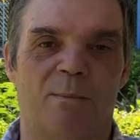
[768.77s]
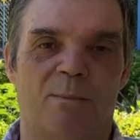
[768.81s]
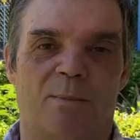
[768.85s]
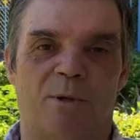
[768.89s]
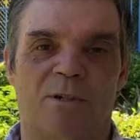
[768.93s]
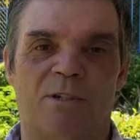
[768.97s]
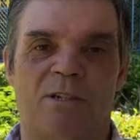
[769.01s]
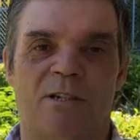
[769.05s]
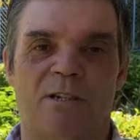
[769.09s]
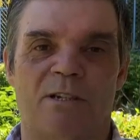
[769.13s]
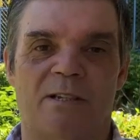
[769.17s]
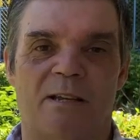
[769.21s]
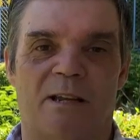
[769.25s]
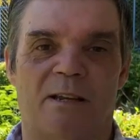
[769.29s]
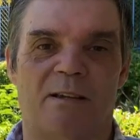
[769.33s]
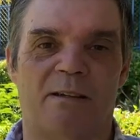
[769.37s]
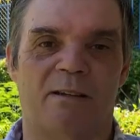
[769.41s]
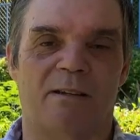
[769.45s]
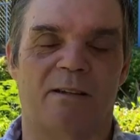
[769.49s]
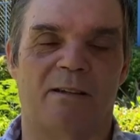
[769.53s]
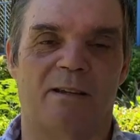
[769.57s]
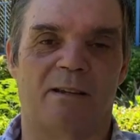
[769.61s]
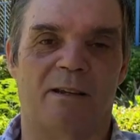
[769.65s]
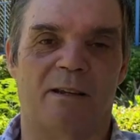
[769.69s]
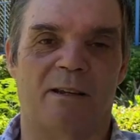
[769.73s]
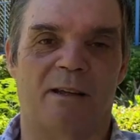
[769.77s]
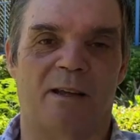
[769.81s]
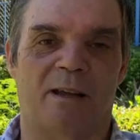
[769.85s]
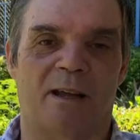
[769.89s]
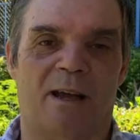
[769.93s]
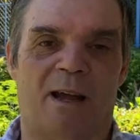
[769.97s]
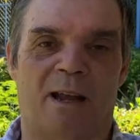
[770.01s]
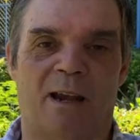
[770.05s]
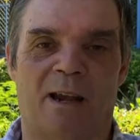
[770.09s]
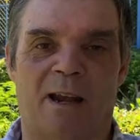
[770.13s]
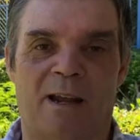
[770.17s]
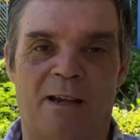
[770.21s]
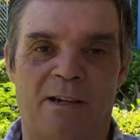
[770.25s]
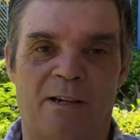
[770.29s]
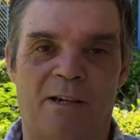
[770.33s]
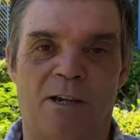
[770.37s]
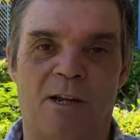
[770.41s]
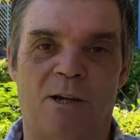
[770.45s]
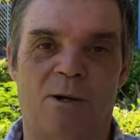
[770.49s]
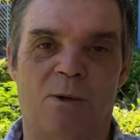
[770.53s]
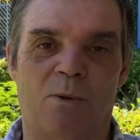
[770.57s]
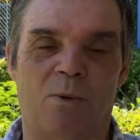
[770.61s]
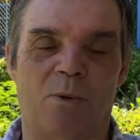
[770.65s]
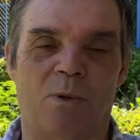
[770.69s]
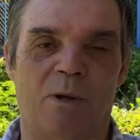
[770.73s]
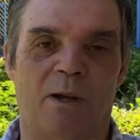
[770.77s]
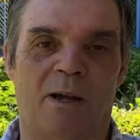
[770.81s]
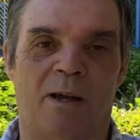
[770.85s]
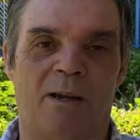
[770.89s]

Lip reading: But she said, I like you